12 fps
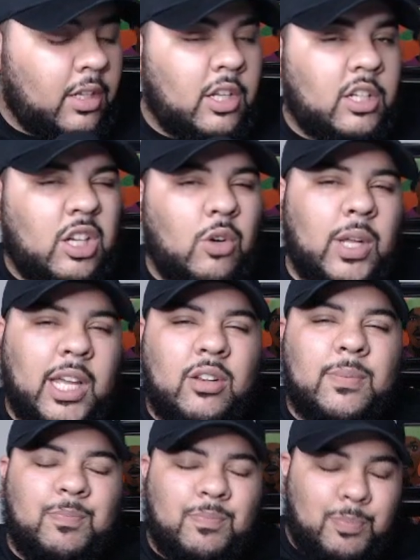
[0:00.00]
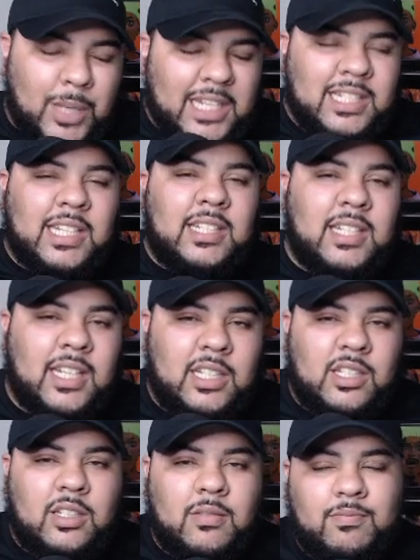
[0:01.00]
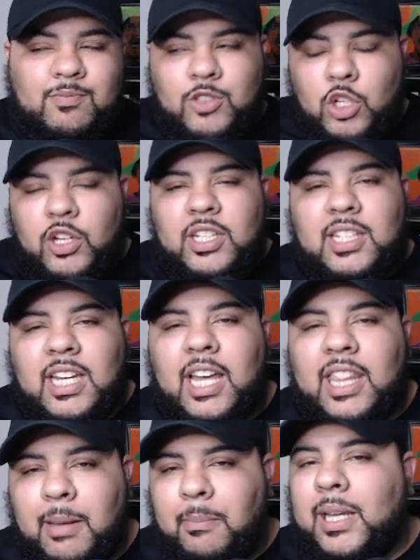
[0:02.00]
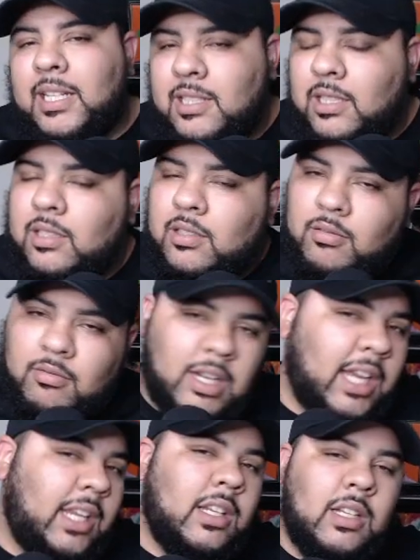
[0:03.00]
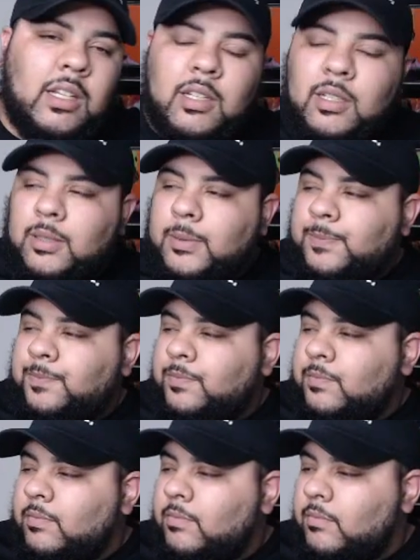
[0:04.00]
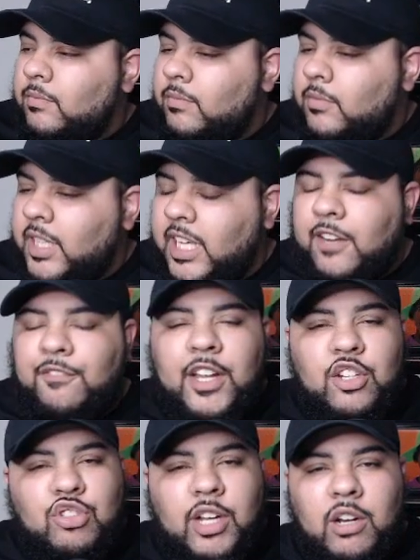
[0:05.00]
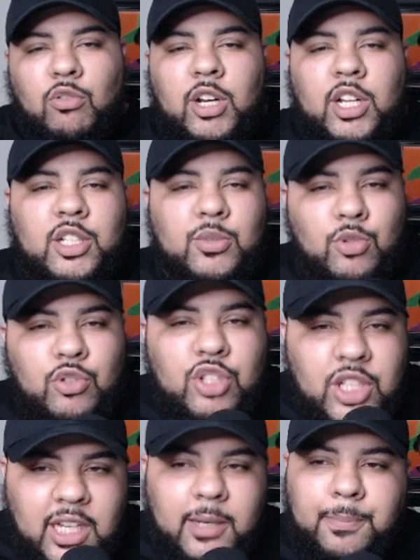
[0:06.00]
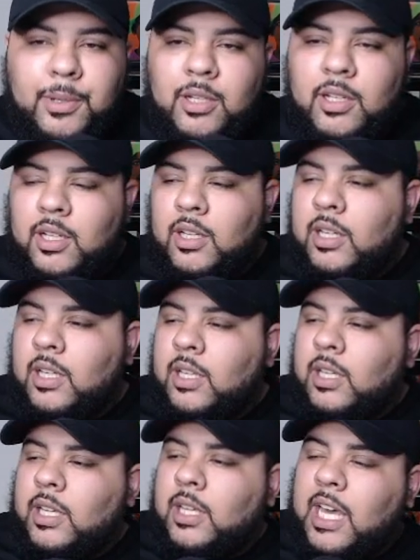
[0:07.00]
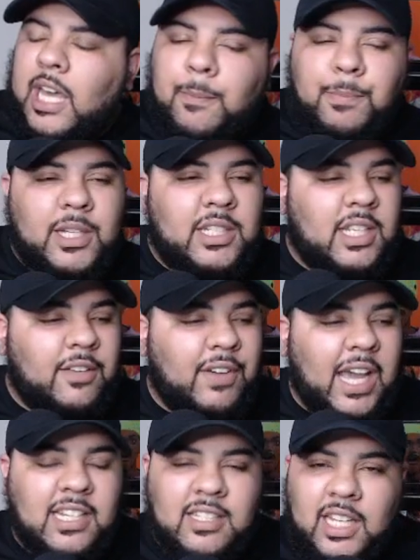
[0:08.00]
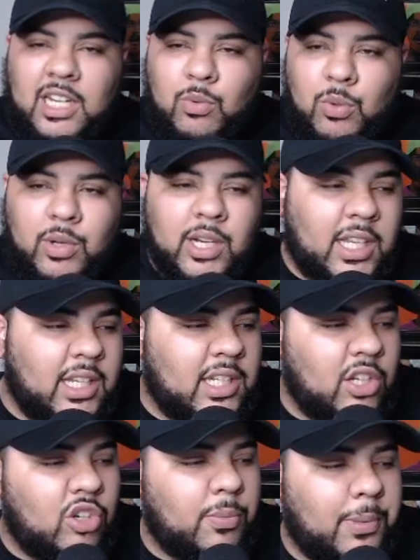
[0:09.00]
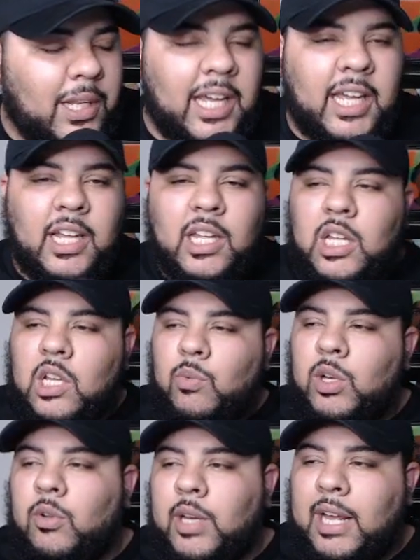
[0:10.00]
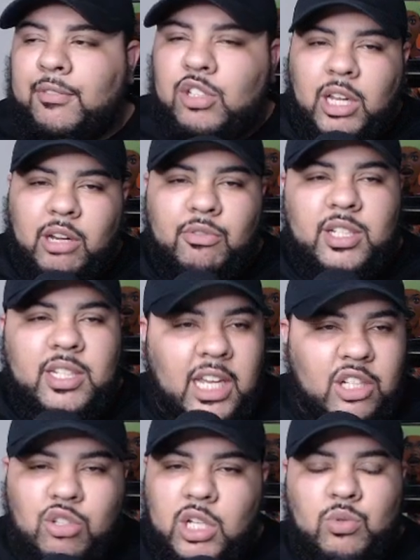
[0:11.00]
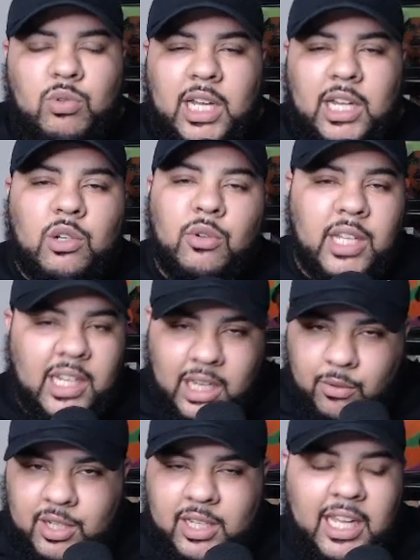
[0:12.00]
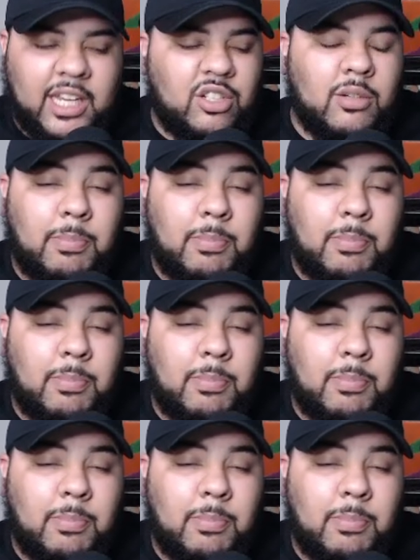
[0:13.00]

So, in business sense, you can see how that makes sense, right? The NFL's trying to run a smooth ship. Hey, please get vaccinated. We want to continue to play. We don't want to have to reschedule because we're not doing that like we did last year.